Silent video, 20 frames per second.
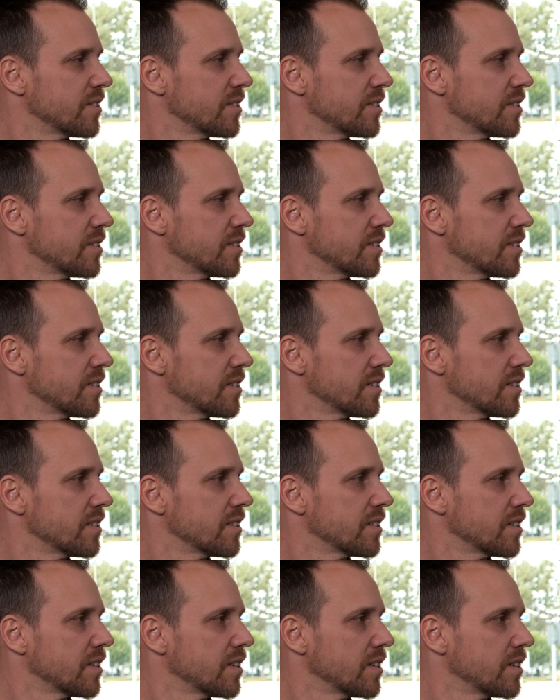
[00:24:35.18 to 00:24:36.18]

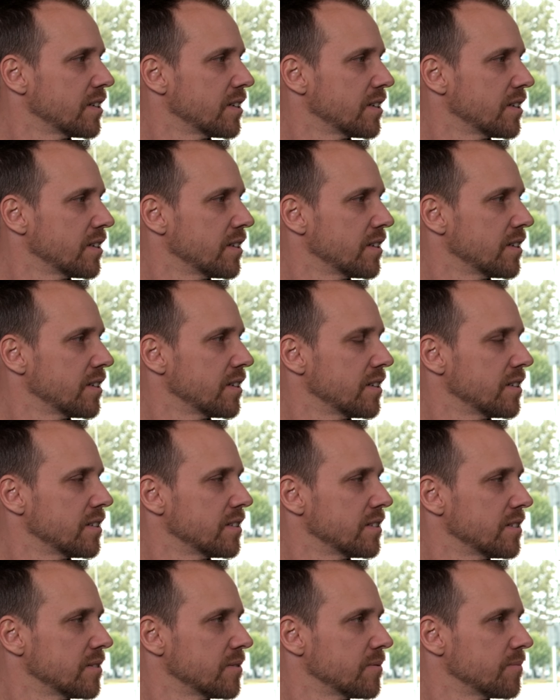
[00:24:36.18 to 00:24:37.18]

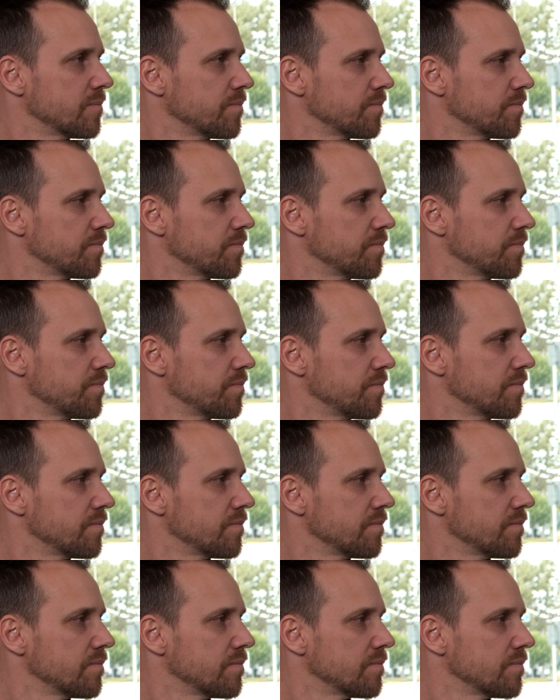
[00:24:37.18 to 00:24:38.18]

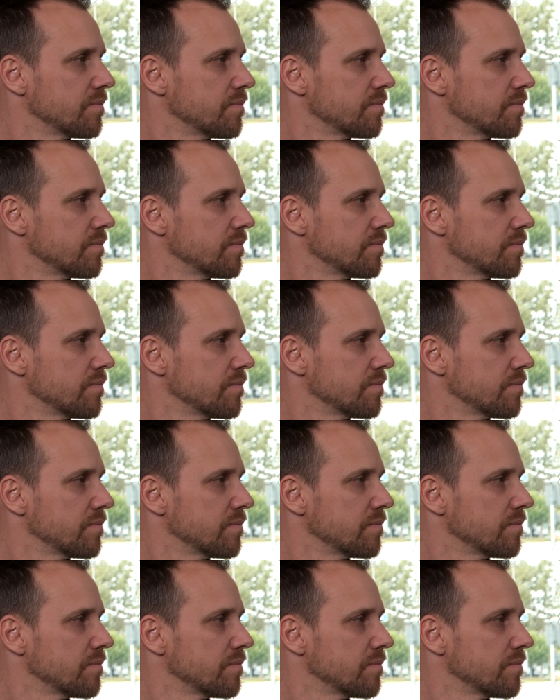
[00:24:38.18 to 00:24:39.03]
(silent)